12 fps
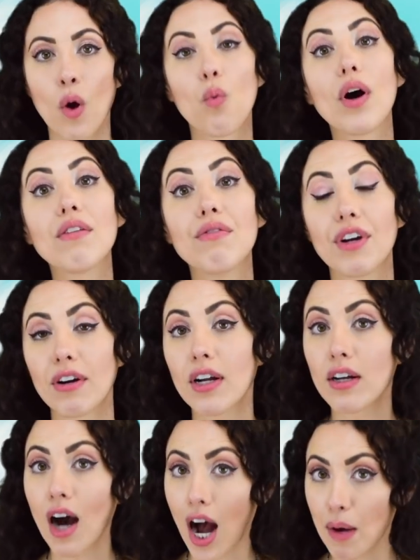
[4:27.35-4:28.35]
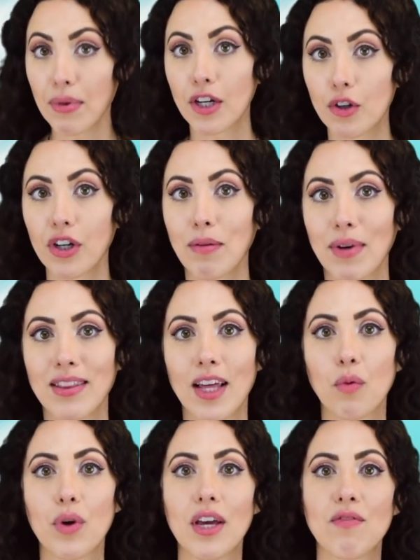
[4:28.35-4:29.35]
One very common agreement
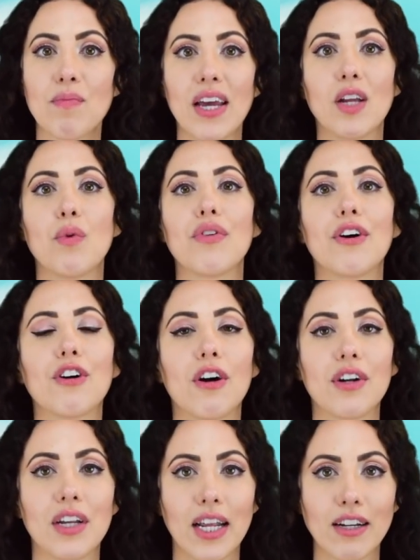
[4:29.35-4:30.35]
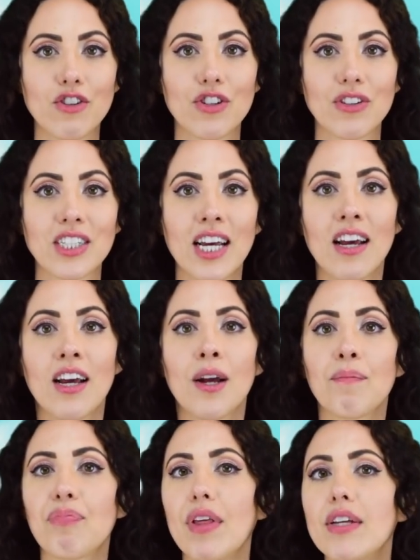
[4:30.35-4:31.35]
that we have made with our guardian angels
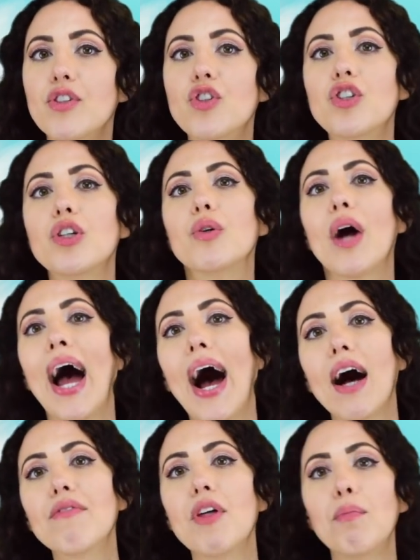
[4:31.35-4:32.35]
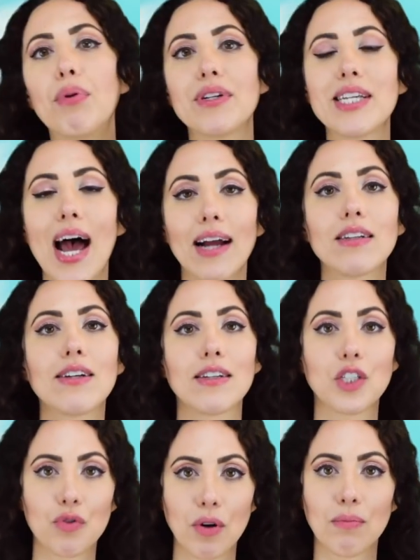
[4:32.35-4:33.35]
is to have them protect
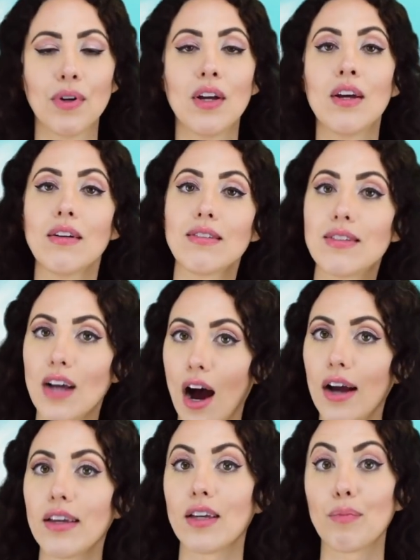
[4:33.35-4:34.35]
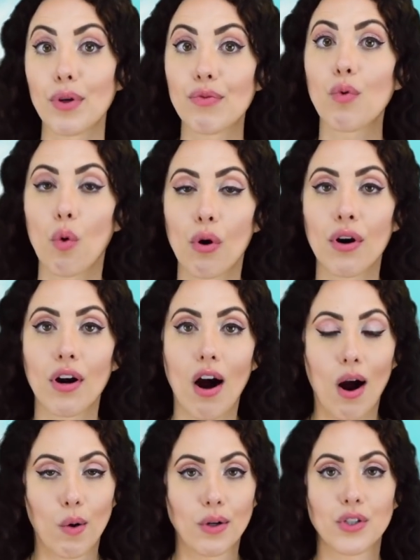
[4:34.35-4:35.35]
us from dying before
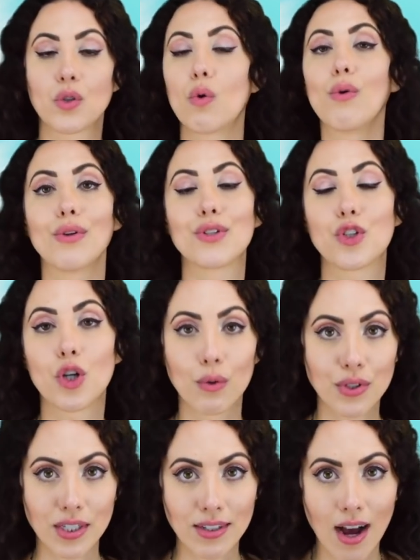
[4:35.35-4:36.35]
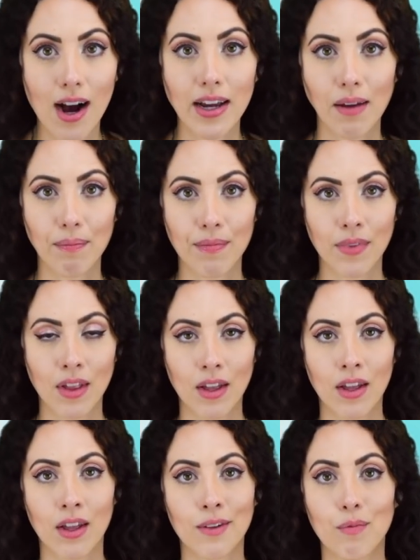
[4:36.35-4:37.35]
our soul's chosen time.
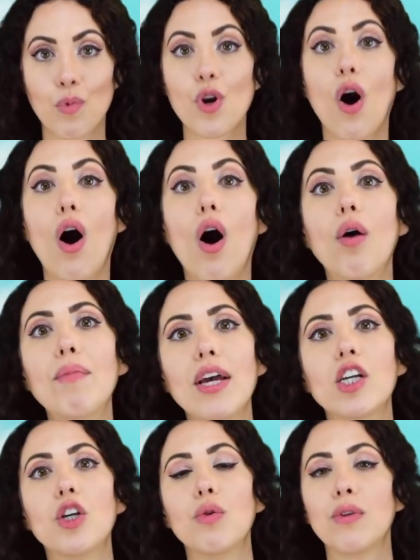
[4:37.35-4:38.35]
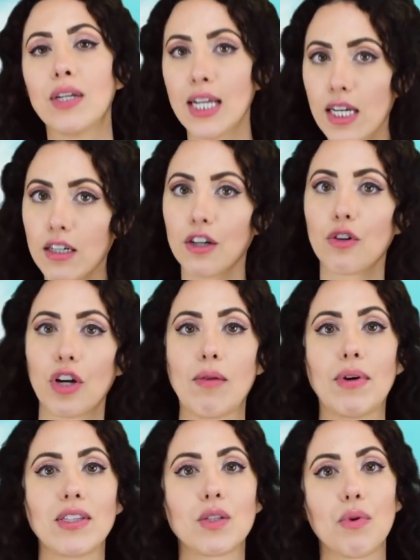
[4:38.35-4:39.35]
We all make unique
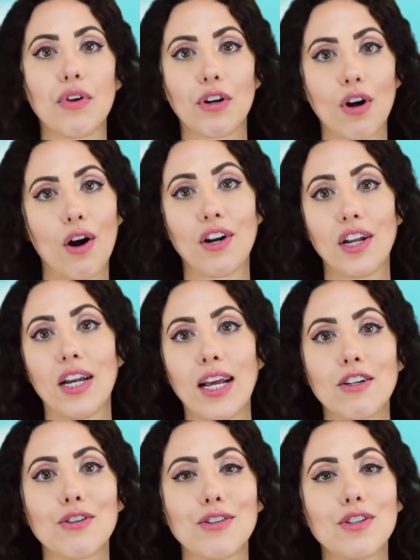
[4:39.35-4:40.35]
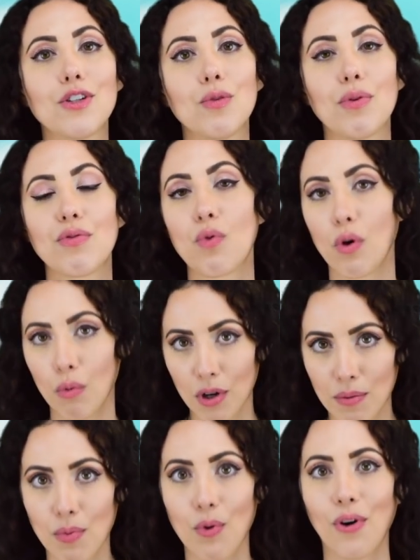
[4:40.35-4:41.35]
agreements with our guardian angels too before we
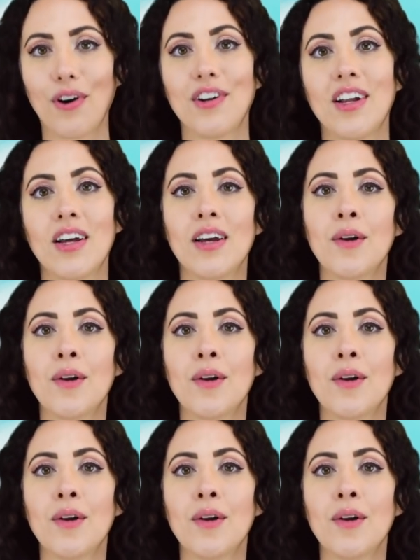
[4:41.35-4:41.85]
are born.